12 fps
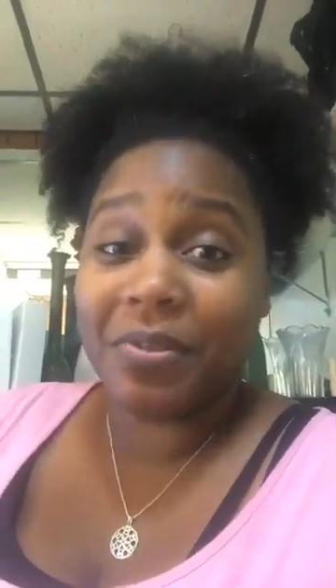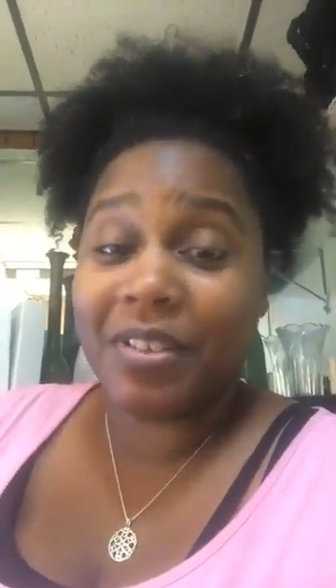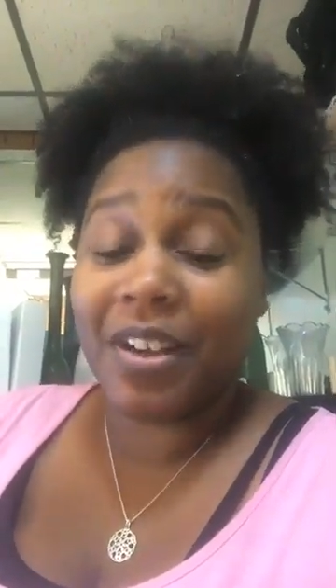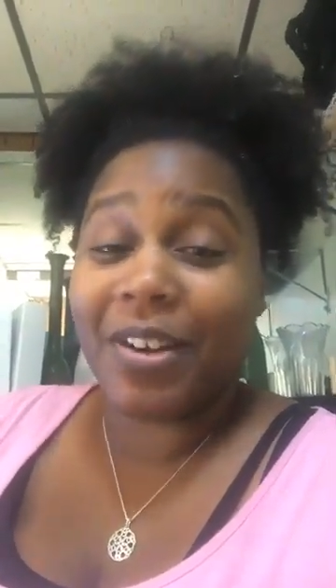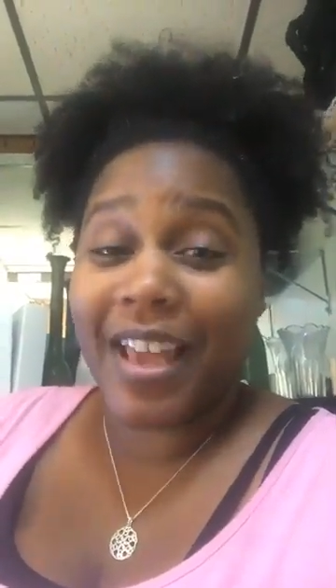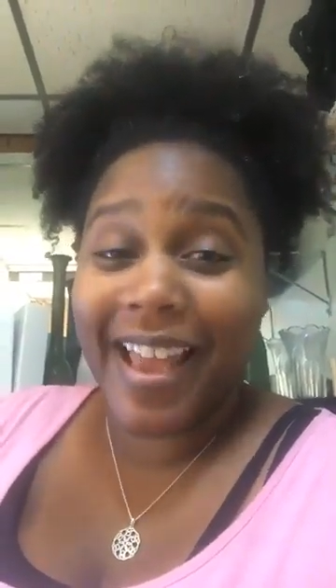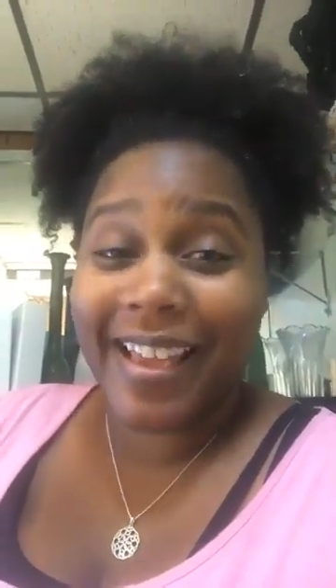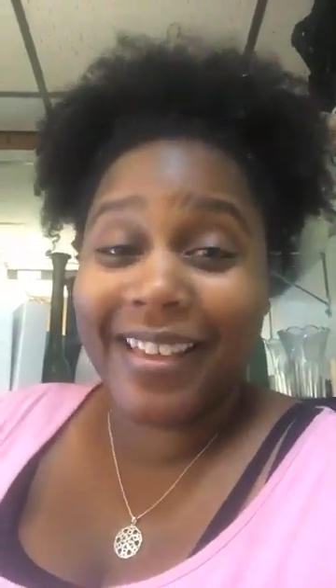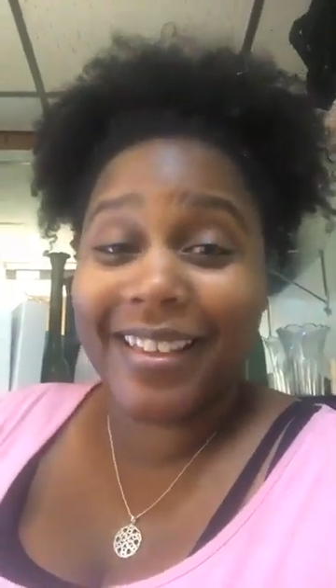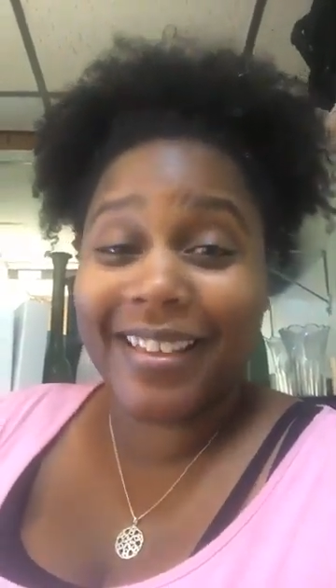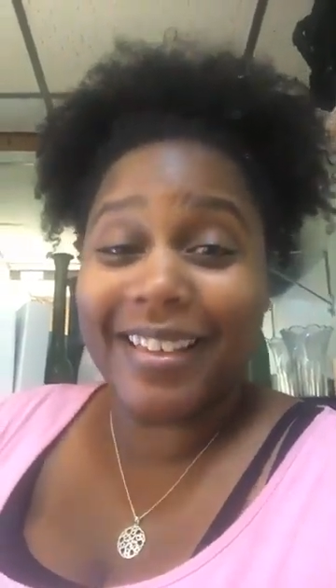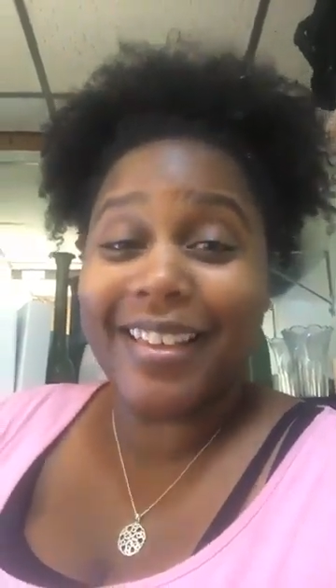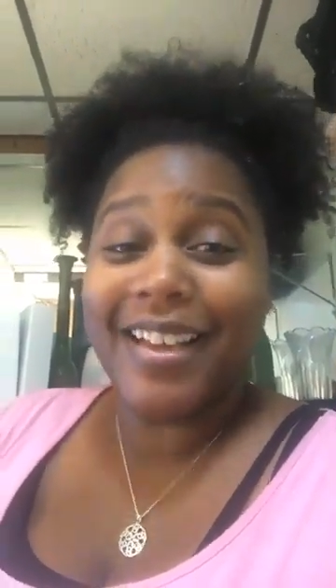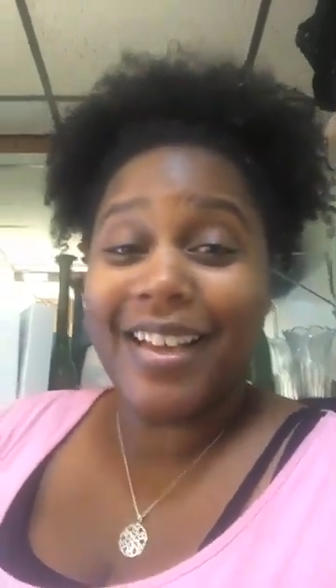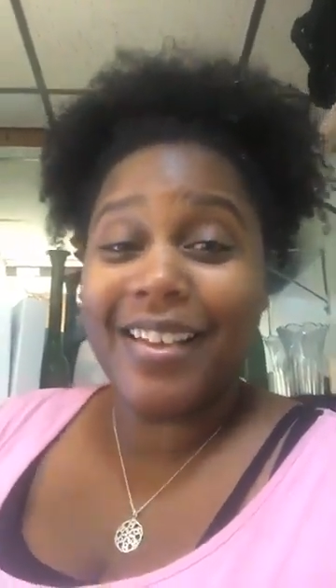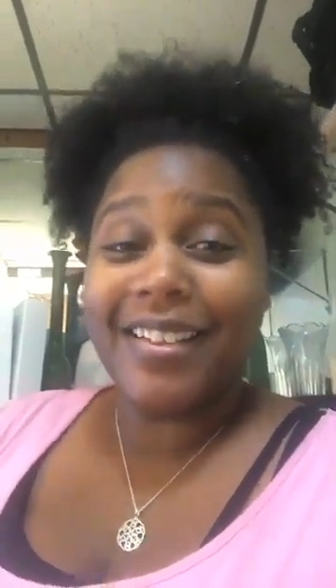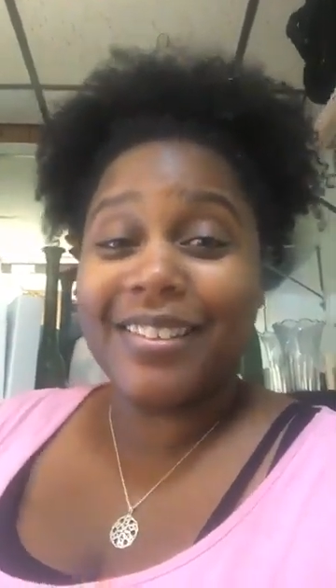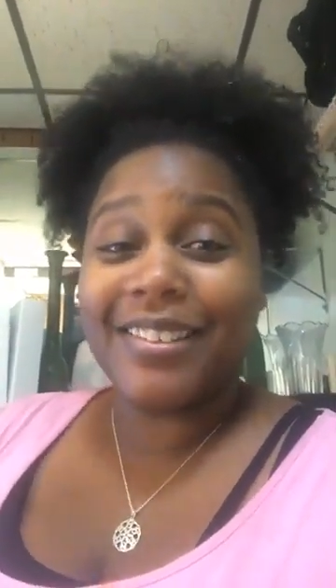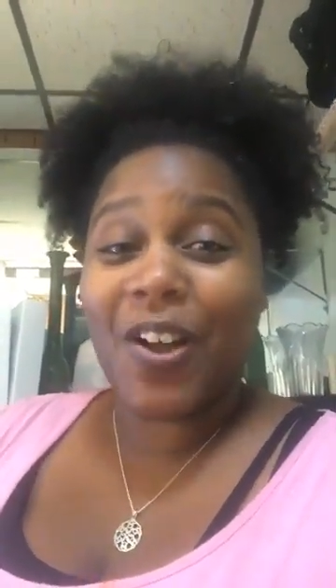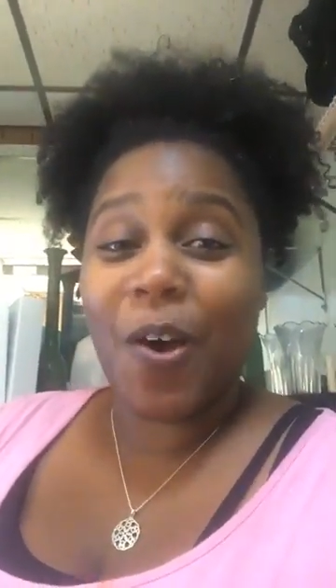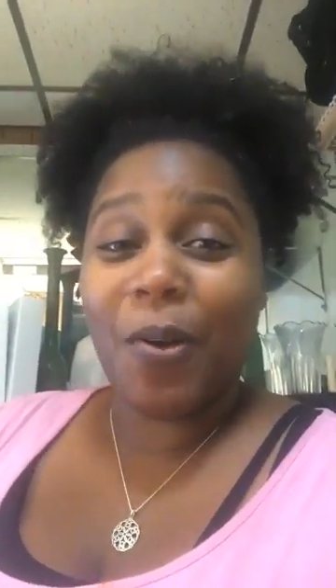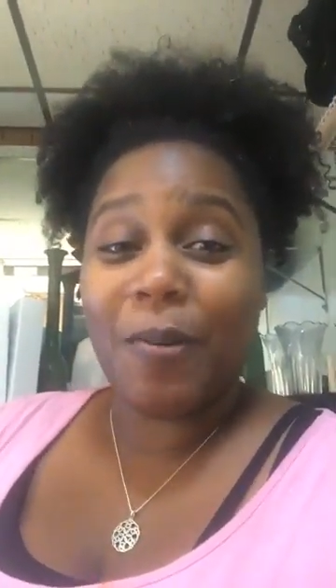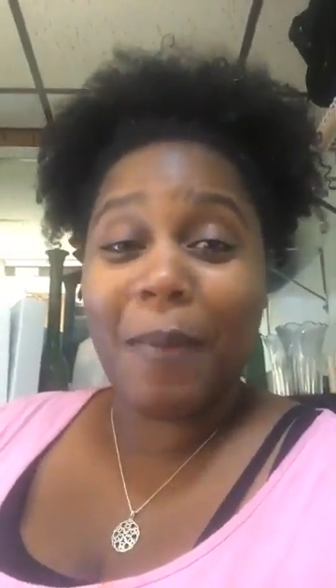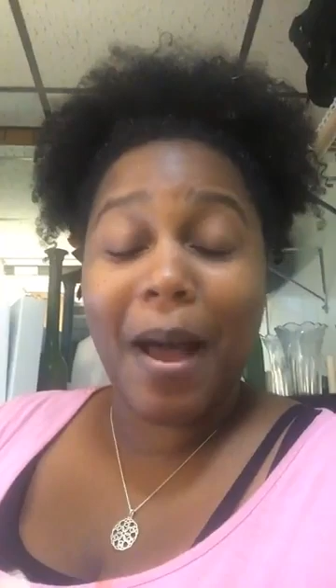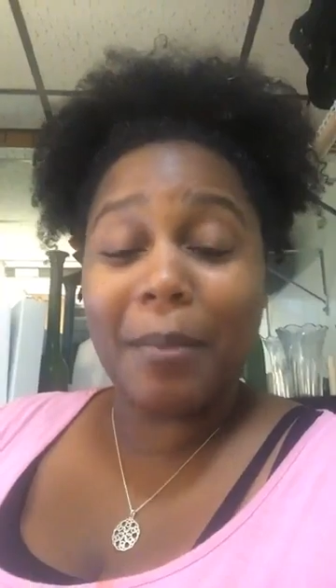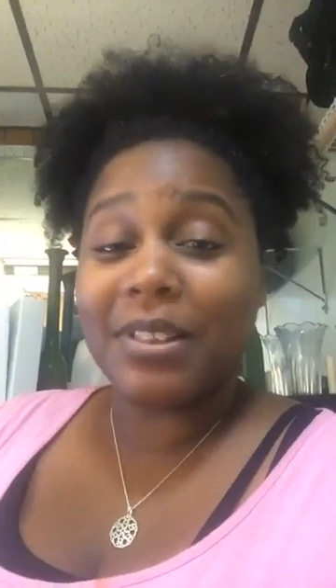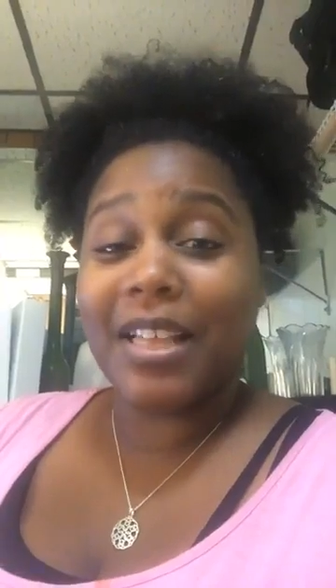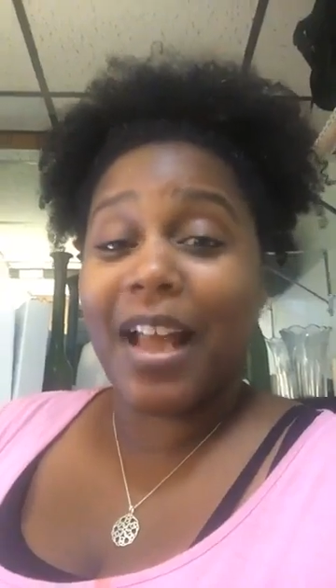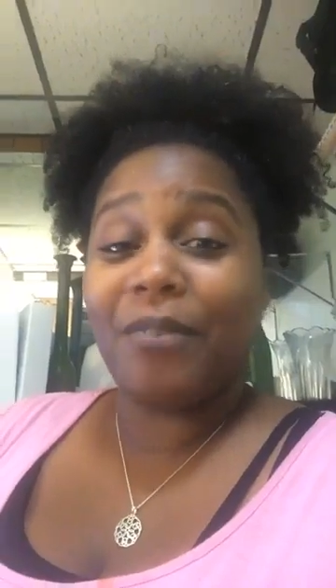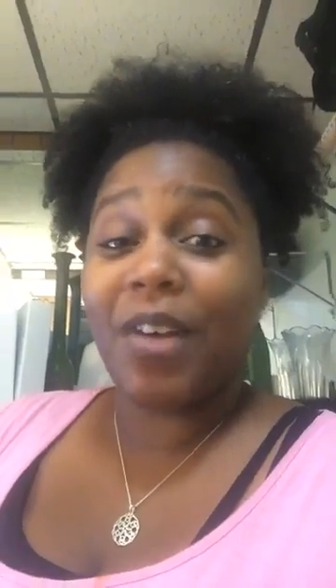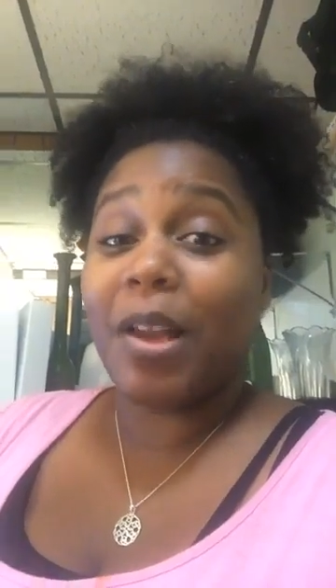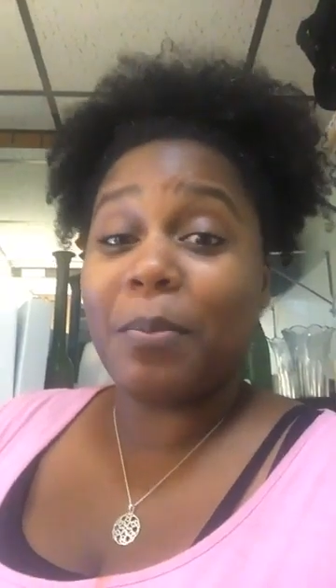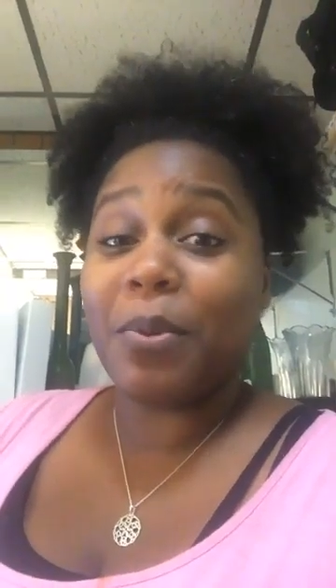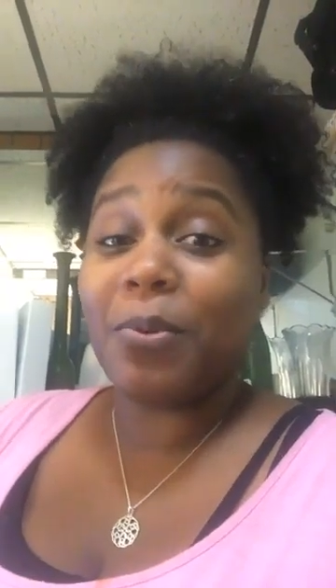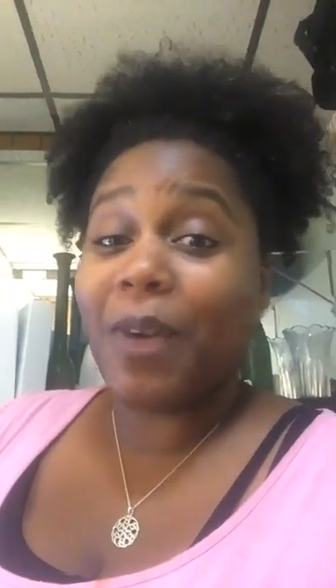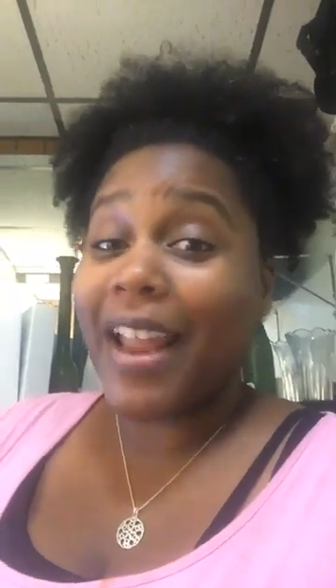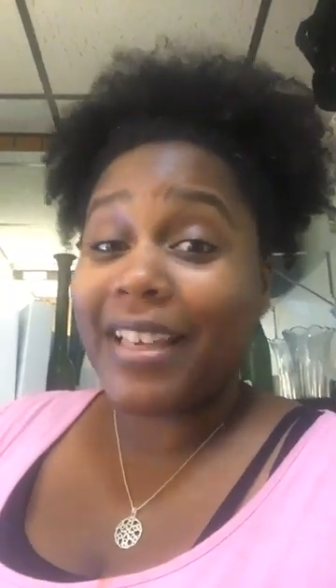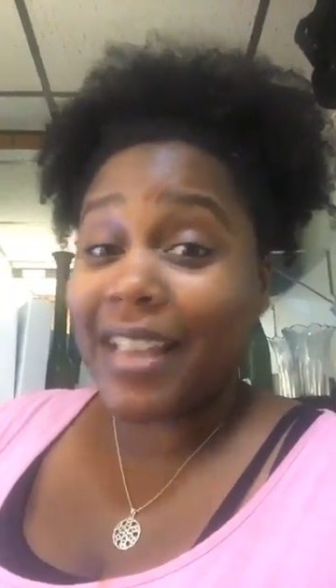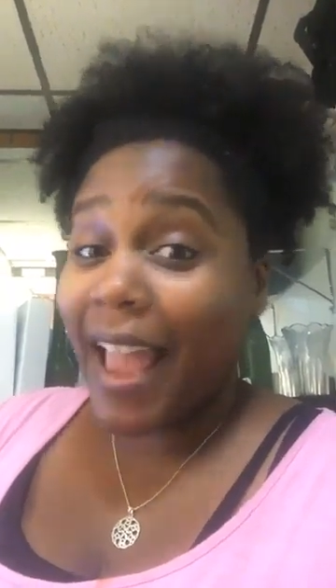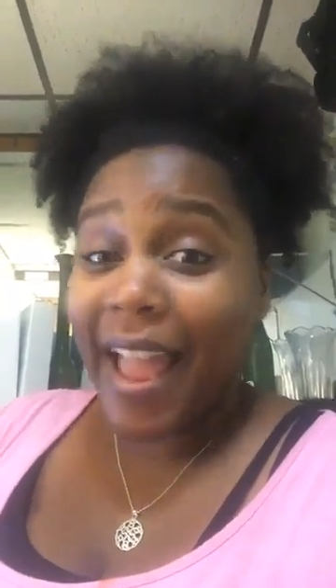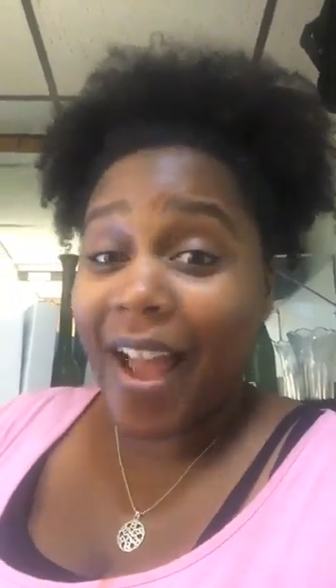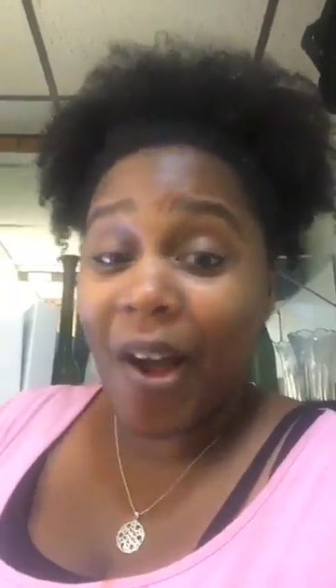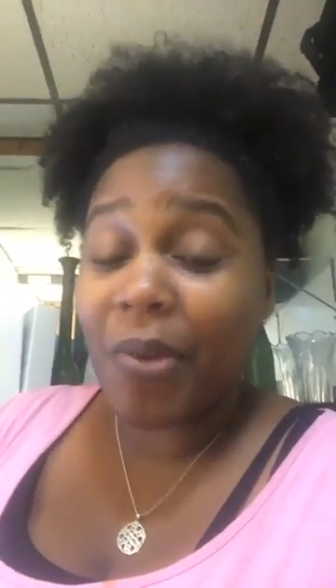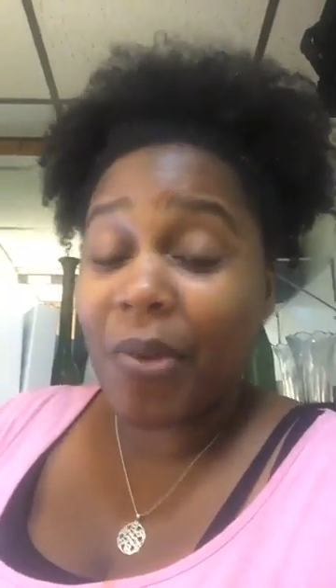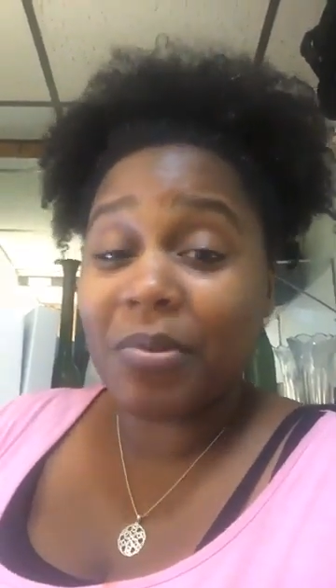Okay, so if mom's not available right now,